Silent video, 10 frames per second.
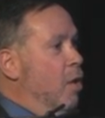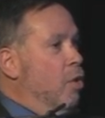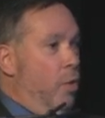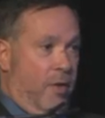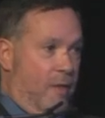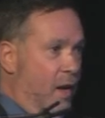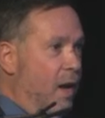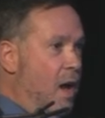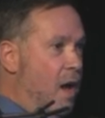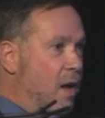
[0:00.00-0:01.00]
Your
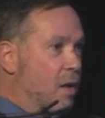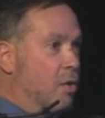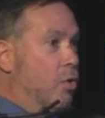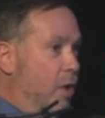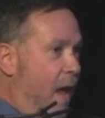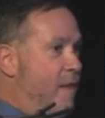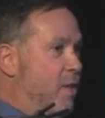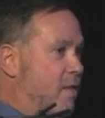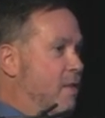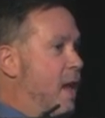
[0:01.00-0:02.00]
synagogue could have
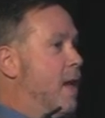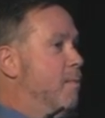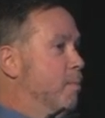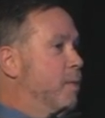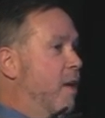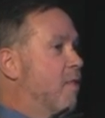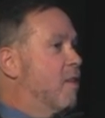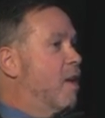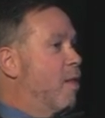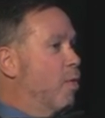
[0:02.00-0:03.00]
its name
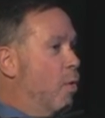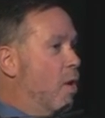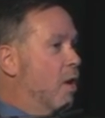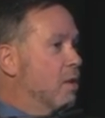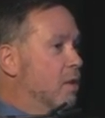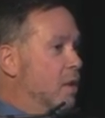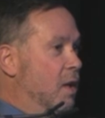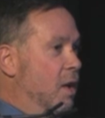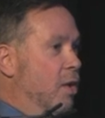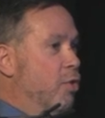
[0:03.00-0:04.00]
emblazoned on the wall.
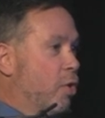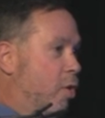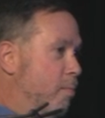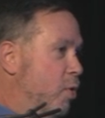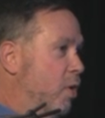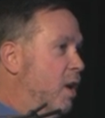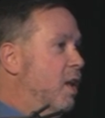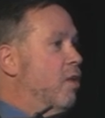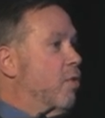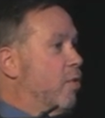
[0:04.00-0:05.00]
Your community,
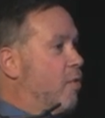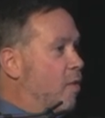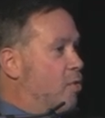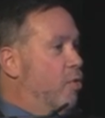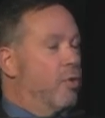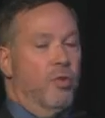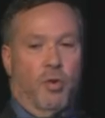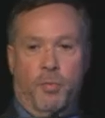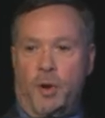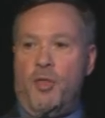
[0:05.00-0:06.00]
your sisterhood,
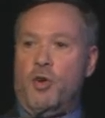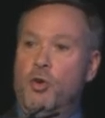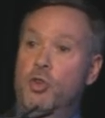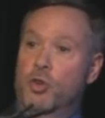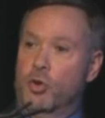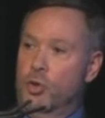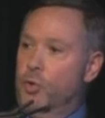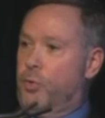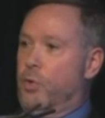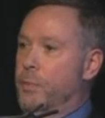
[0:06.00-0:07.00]
your brotherhood, your
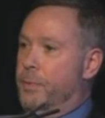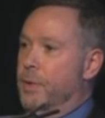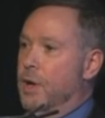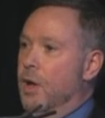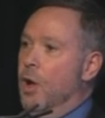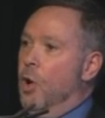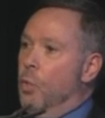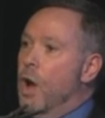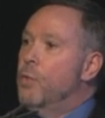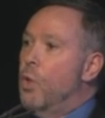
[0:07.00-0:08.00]
youth group.
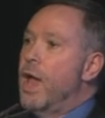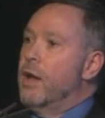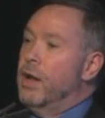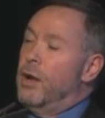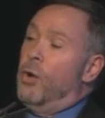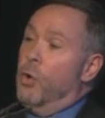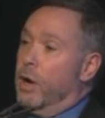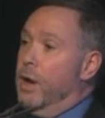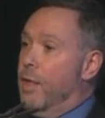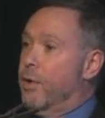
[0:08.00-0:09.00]
One way or
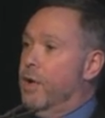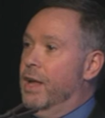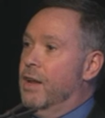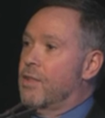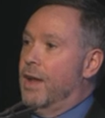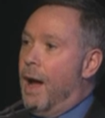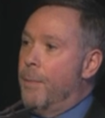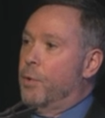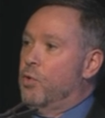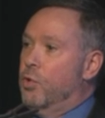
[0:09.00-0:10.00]
another, it is an
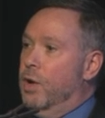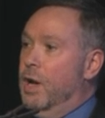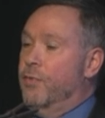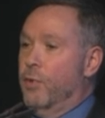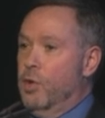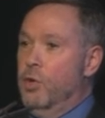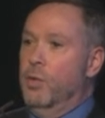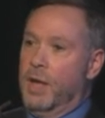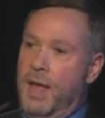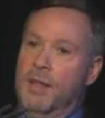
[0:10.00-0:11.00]
opportunity for you
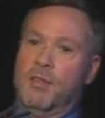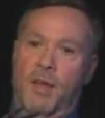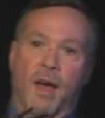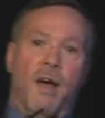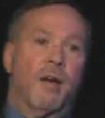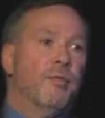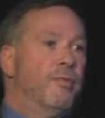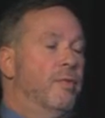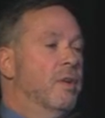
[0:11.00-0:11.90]
again to have